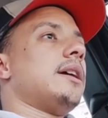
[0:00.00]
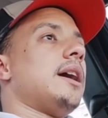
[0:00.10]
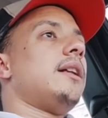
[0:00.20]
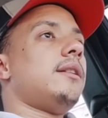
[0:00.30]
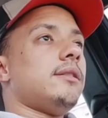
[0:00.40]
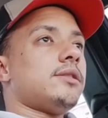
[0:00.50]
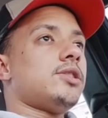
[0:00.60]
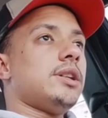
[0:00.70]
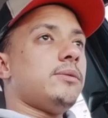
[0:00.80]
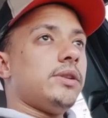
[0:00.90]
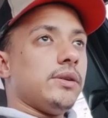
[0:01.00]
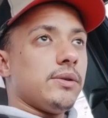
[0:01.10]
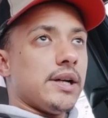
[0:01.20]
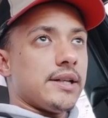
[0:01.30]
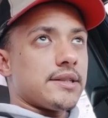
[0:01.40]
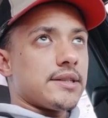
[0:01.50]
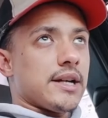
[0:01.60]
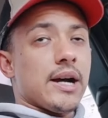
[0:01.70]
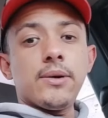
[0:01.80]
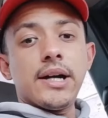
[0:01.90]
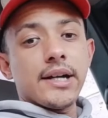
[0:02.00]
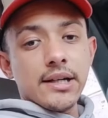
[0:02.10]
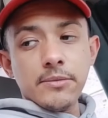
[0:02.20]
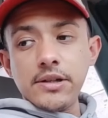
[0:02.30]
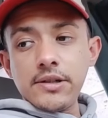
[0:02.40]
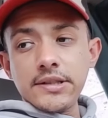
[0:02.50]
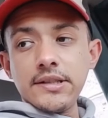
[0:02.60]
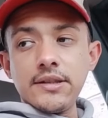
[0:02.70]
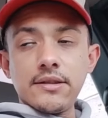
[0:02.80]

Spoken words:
I'll share with you guys how I came across it,